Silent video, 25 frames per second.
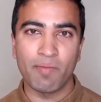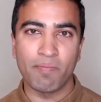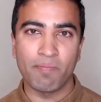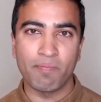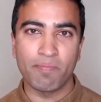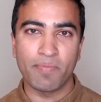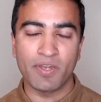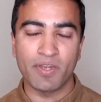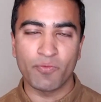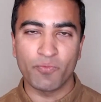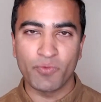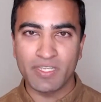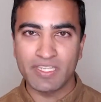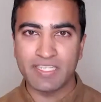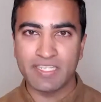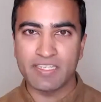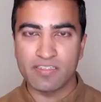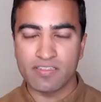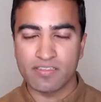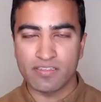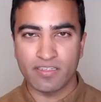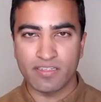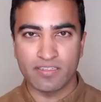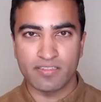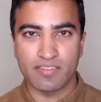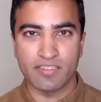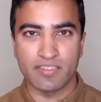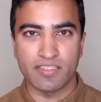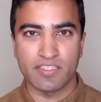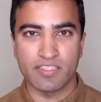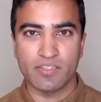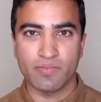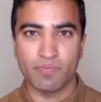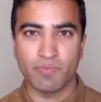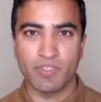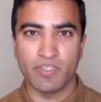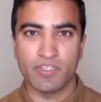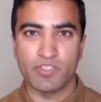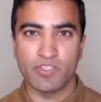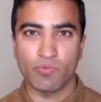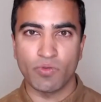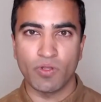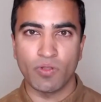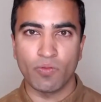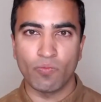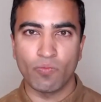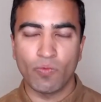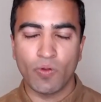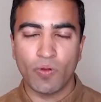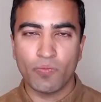but it really is a discipline as
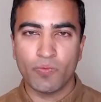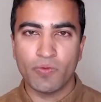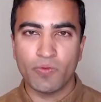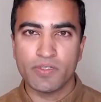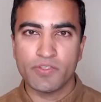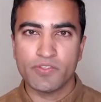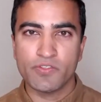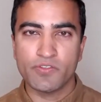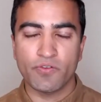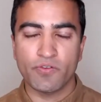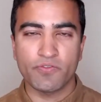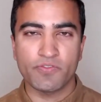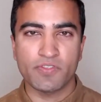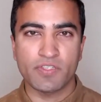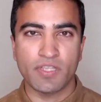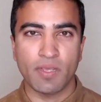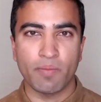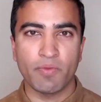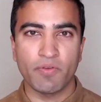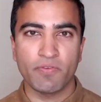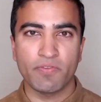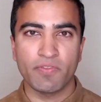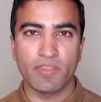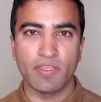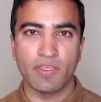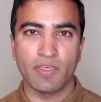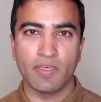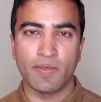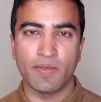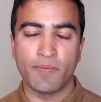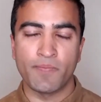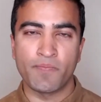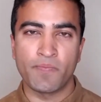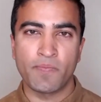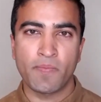well. What were sort of some of the